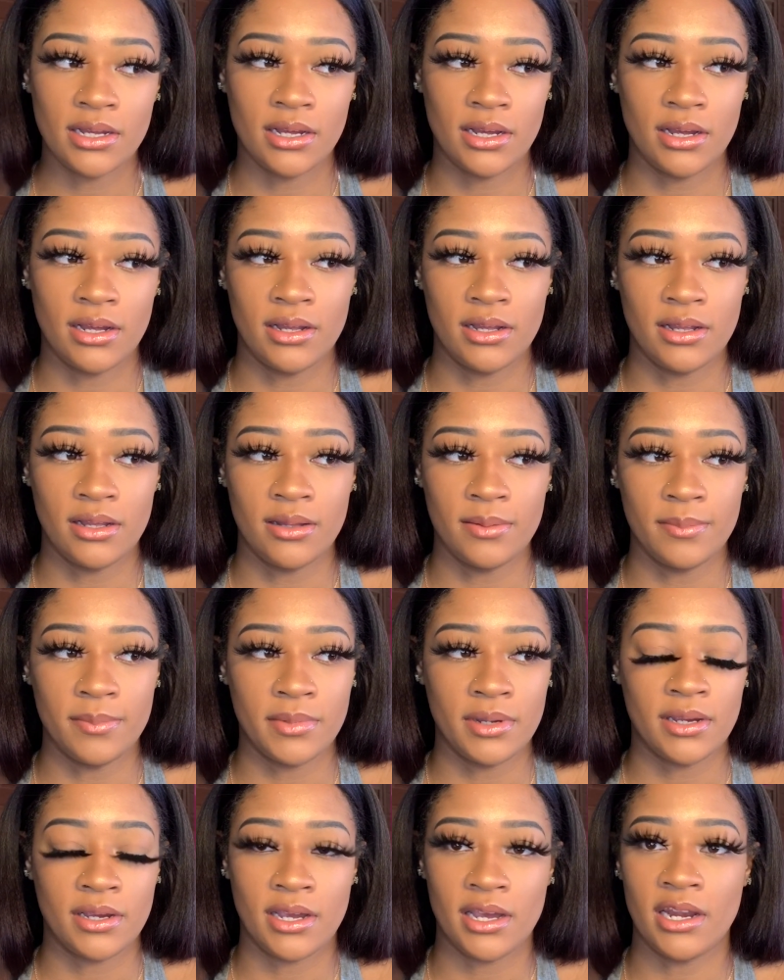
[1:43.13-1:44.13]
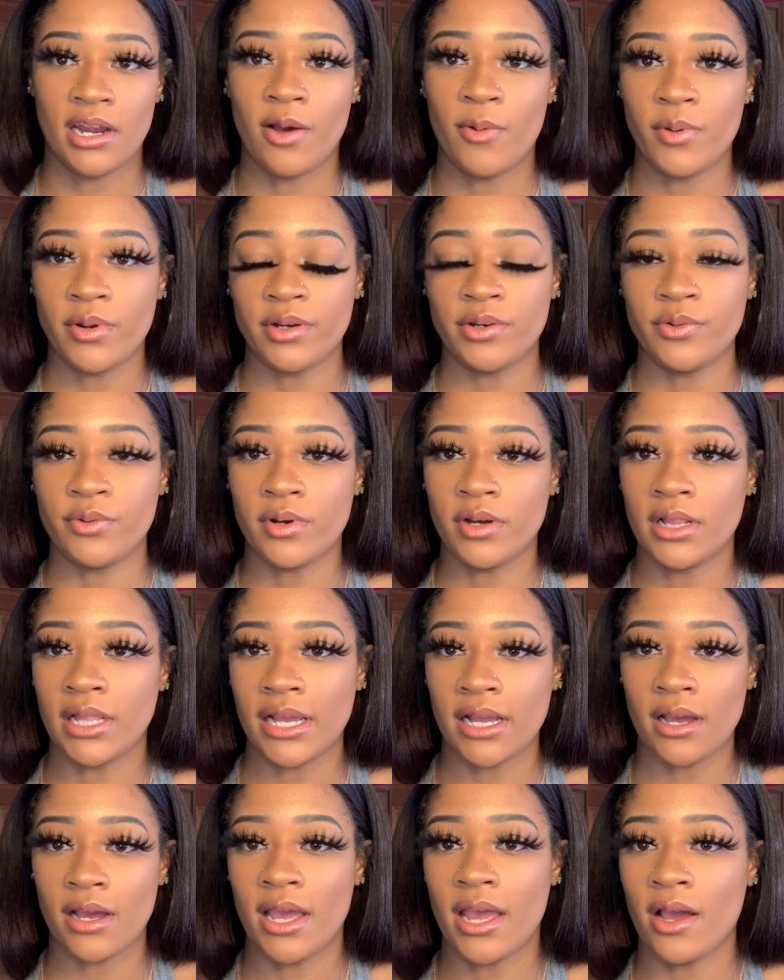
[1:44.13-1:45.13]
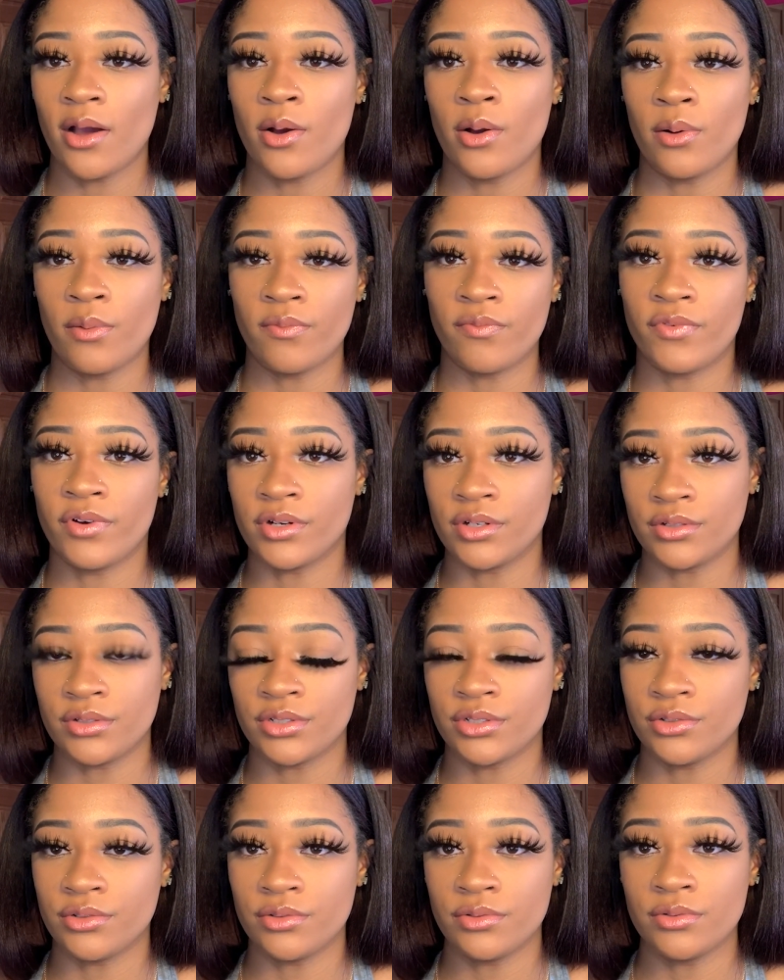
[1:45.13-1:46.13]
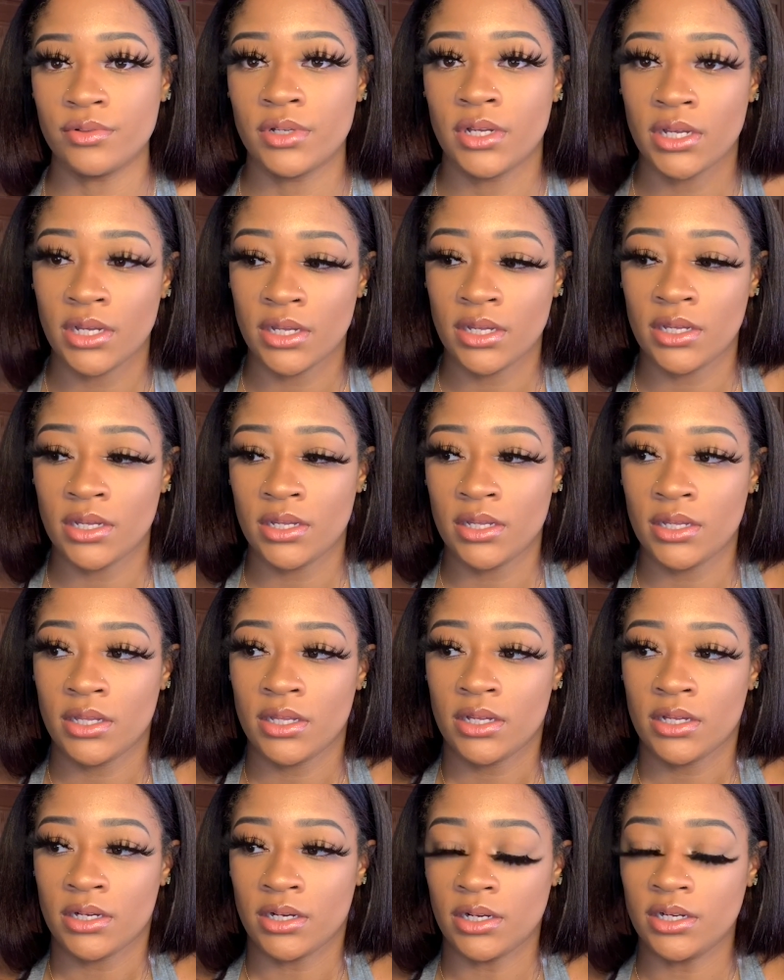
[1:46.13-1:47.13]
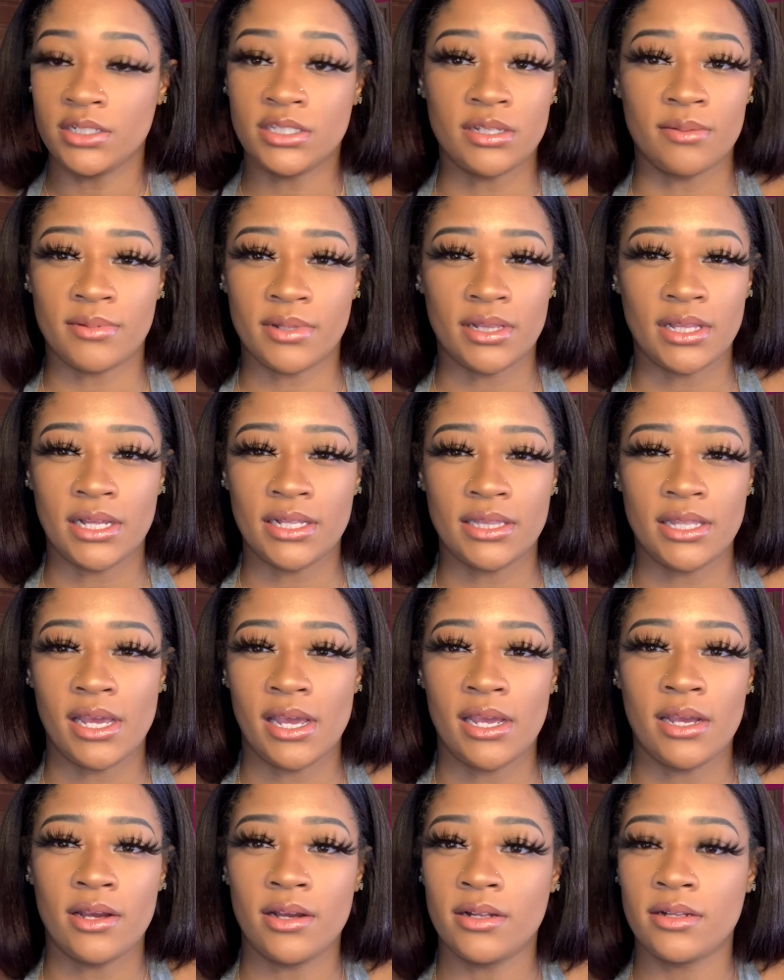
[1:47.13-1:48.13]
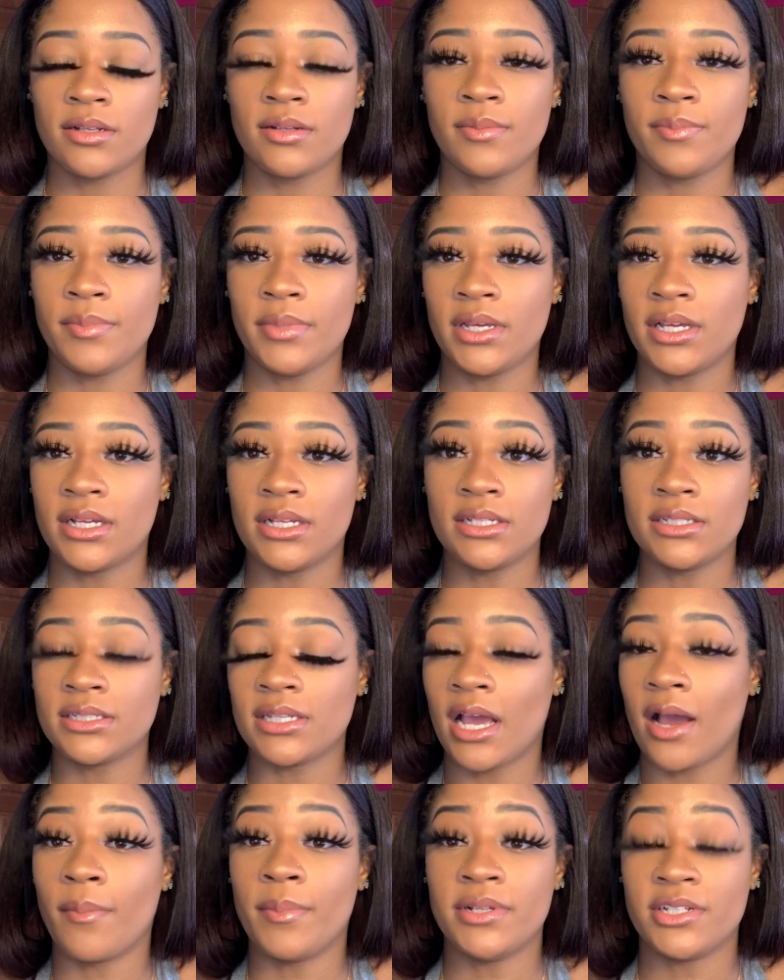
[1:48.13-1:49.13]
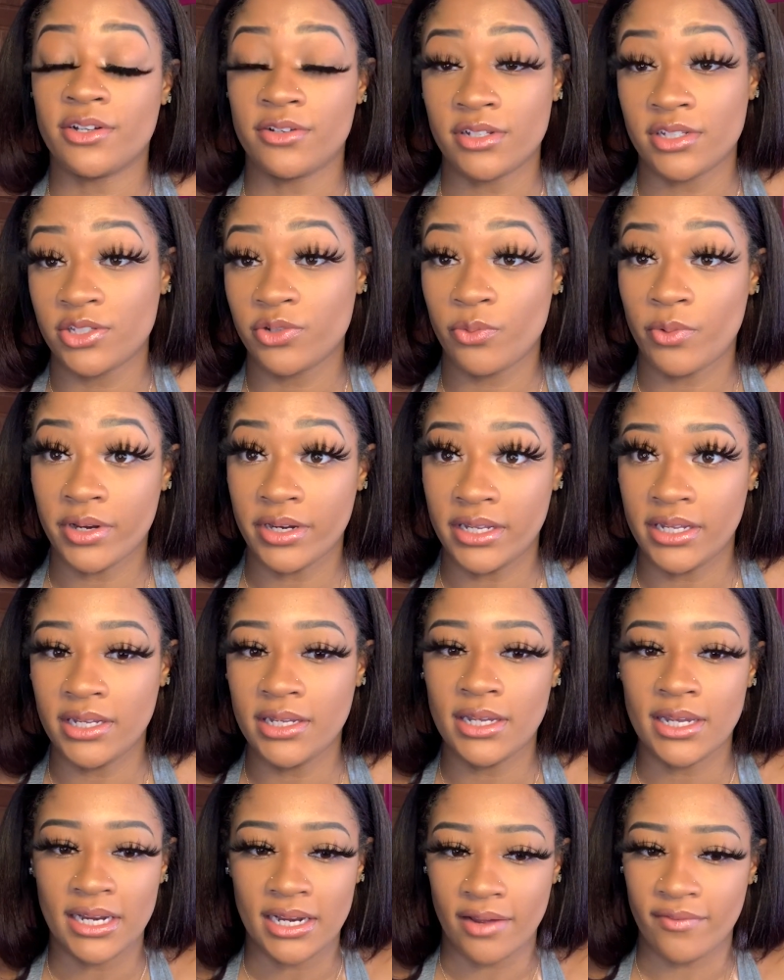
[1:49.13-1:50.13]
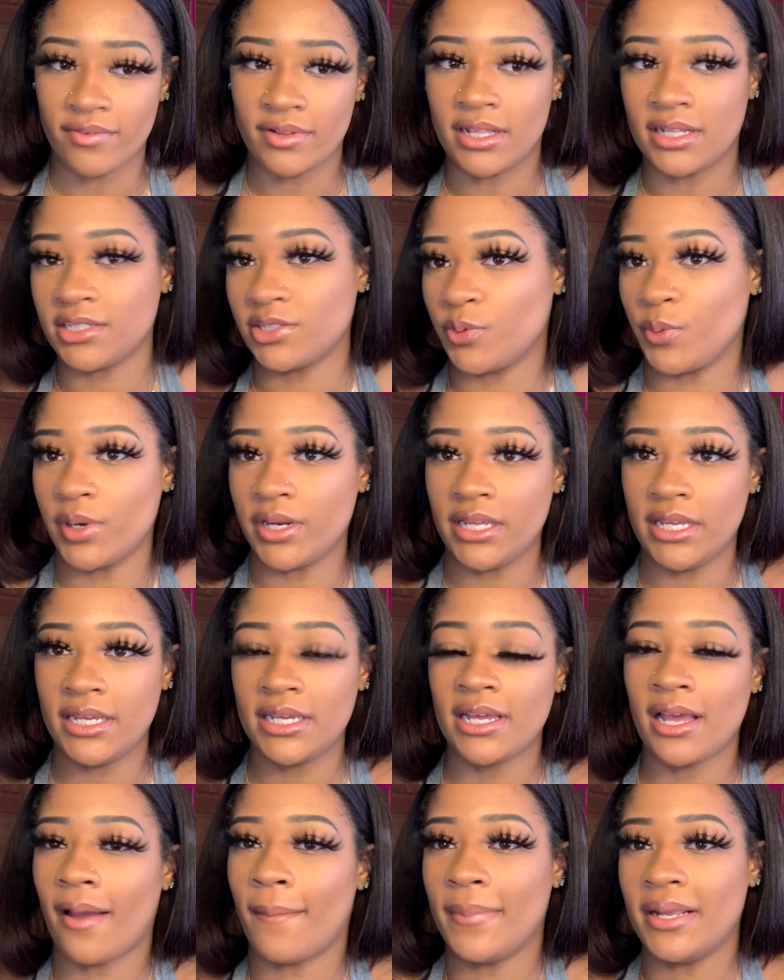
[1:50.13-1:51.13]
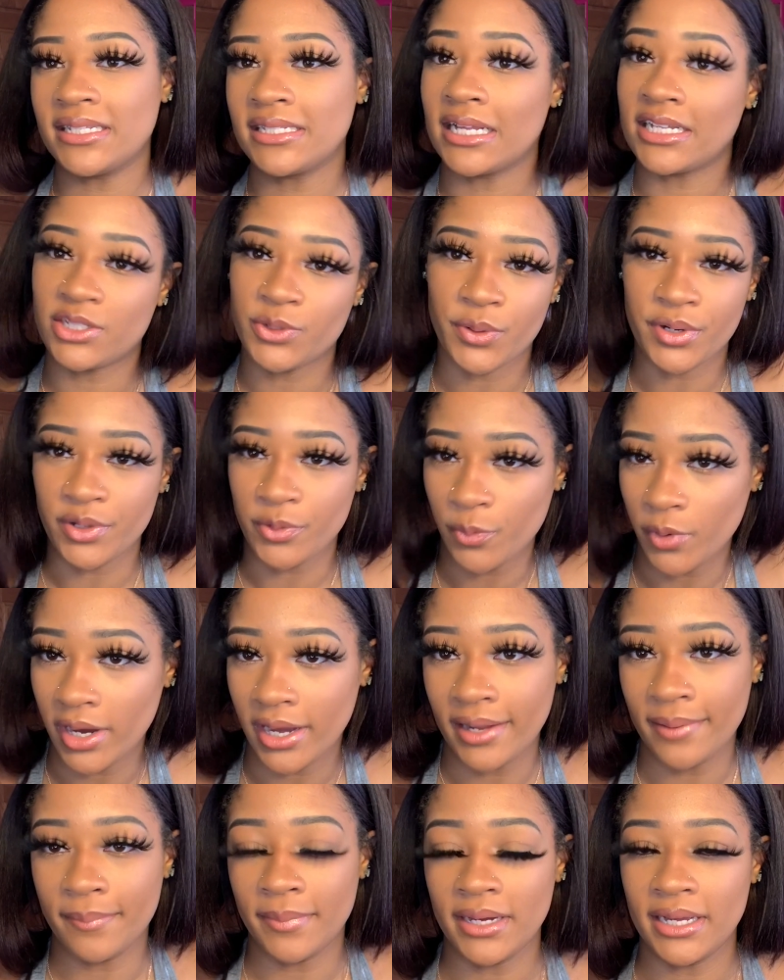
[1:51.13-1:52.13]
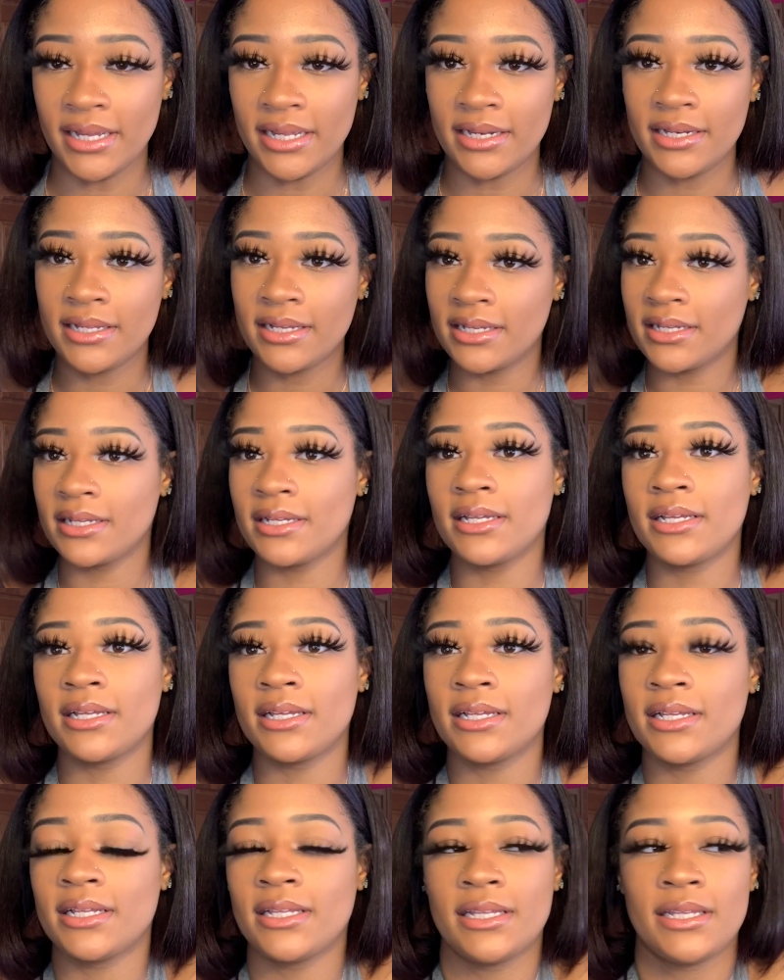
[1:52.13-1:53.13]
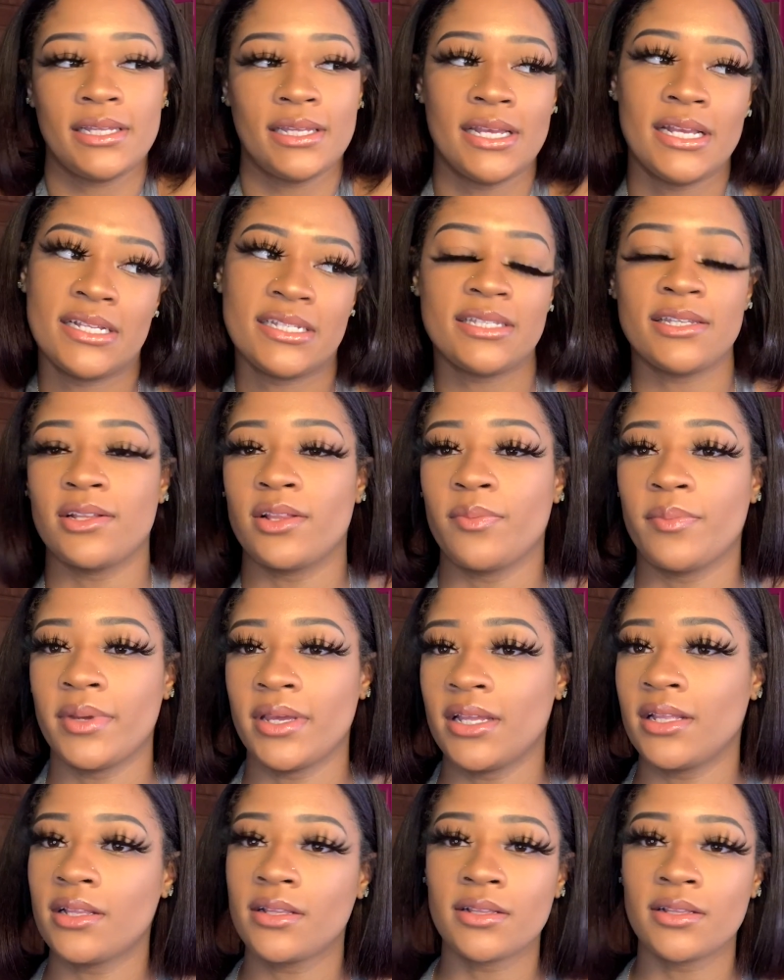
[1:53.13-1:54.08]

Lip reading: And I want to do a like a at-home photo shoot or something like that because I'll be turning 20, and I feel like 20, I mean it's not 21, but it's still a big